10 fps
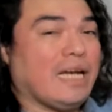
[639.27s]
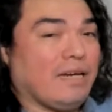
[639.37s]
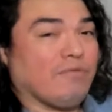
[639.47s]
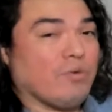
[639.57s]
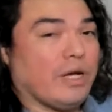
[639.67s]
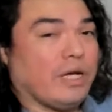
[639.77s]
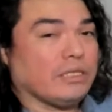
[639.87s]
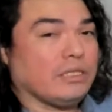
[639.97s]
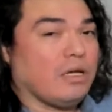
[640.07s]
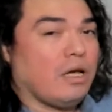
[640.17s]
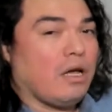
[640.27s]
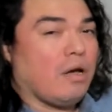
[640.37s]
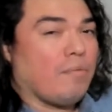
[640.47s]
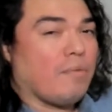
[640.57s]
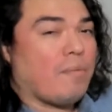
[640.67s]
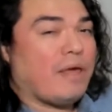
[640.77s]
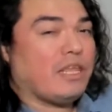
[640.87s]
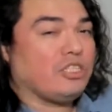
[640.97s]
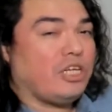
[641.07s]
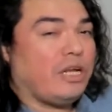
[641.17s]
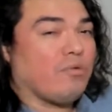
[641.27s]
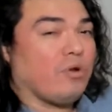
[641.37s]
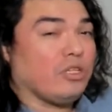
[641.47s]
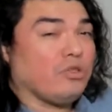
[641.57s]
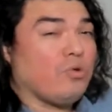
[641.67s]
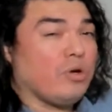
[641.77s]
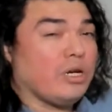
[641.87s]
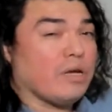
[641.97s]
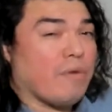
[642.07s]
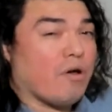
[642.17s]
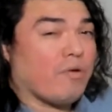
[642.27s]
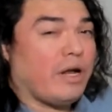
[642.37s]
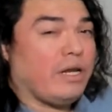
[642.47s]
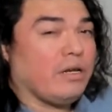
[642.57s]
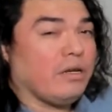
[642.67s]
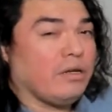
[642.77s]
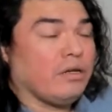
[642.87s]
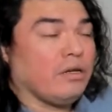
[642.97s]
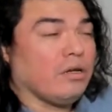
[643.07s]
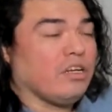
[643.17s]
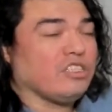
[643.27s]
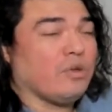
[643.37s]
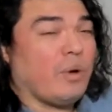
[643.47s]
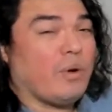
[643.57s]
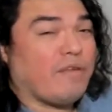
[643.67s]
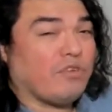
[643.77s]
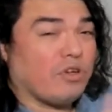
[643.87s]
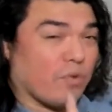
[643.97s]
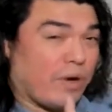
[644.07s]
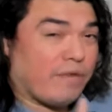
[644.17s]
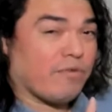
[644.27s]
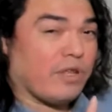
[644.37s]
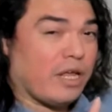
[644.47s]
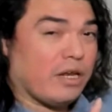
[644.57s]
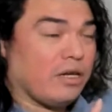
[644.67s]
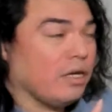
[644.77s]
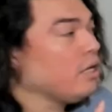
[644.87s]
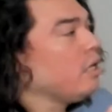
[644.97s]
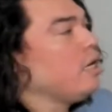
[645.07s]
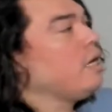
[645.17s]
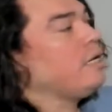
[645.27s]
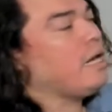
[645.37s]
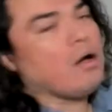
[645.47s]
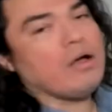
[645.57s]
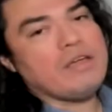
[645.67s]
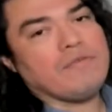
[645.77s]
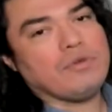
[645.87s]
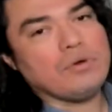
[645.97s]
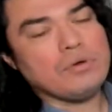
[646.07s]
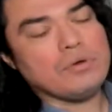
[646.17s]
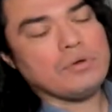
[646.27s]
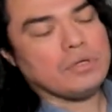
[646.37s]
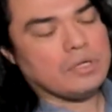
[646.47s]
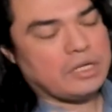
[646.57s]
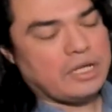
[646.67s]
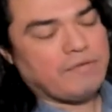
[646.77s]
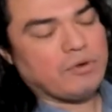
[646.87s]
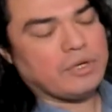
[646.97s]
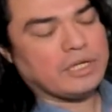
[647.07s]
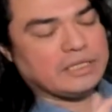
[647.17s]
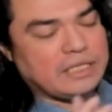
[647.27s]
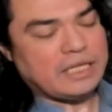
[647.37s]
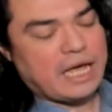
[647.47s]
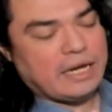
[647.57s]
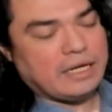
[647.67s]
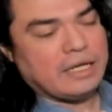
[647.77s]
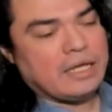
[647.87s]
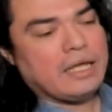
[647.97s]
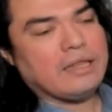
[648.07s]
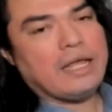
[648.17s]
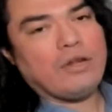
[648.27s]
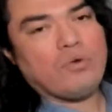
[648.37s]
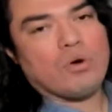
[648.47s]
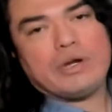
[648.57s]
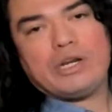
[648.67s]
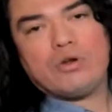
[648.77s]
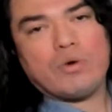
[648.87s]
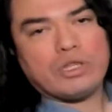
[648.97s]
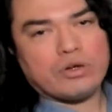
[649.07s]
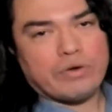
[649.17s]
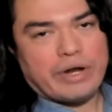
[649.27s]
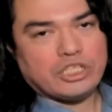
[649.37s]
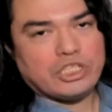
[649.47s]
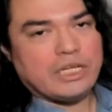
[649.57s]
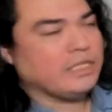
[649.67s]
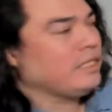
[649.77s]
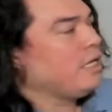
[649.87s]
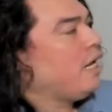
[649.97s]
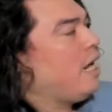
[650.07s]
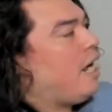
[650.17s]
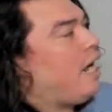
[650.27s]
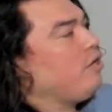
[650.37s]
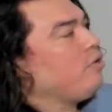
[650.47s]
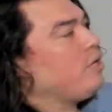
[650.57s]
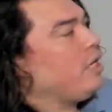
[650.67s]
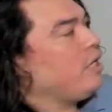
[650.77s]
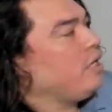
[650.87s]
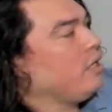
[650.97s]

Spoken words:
of 2x. But by the chain rule, a 2 would come out, right? So we would have to correct for that. Now, if you can see that, then you already know what the correction is, and you can